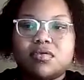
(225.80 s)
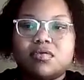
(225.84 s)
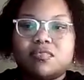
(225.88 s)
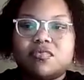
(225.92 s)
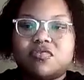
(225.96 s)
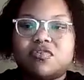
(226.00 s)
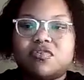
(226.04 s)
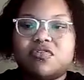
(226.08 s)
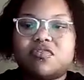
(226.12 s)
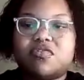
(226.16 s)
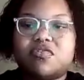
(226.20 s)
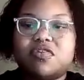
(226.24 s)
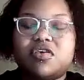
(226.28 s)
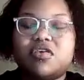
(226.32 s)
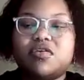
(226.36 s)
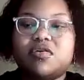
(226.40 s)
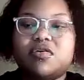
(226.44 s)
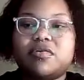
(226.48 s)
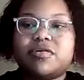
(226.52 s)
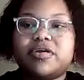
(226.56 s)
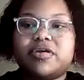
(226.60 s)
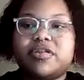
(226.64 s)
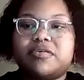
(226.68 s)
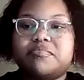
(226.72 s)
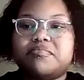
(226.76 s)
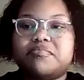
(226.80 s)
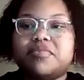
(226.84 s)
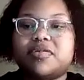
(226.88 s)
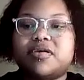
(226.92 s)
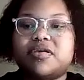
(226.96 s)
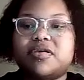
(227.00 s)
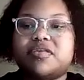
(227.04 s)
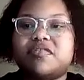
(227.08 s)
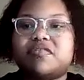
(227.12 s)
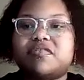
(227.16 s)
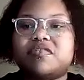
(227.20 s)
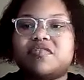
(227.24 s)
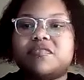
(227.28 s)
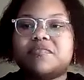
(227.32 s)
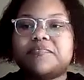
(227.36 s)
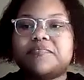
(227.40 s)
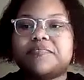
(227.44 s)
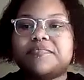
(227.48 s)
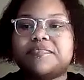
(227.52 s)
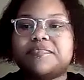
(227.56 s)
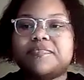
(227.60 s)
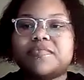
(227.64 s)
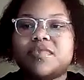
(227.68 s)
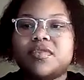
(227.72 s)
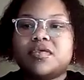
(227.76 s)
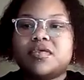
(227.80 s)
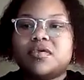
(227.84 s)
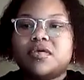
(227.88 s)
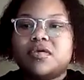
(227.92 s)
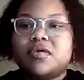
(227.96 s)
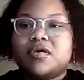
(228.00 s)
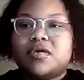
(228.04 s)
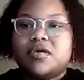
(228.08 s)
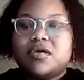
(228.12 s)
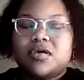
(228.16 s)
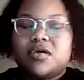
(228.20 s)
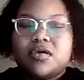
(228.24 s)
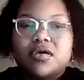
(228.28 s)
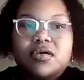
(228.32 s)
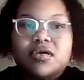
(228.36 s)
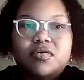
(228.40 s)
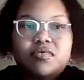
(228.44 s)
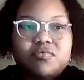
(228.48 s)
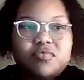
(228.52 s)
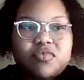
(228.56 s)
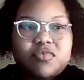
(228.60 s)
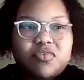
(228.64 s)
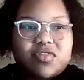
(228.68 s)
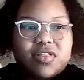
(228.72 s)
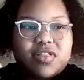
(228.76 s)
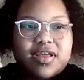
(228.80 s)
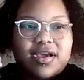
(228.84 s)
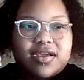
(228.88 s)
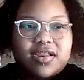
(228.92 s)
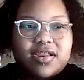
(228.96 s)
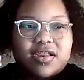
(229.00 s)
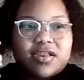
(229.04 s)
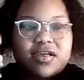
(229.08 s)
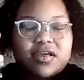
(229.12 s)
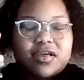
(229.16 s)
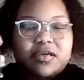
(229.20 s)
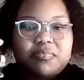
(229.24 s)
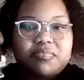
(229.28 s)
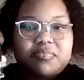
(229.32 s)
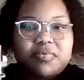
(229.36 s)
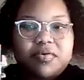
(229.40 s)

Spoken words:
to secure it in place. Line it up.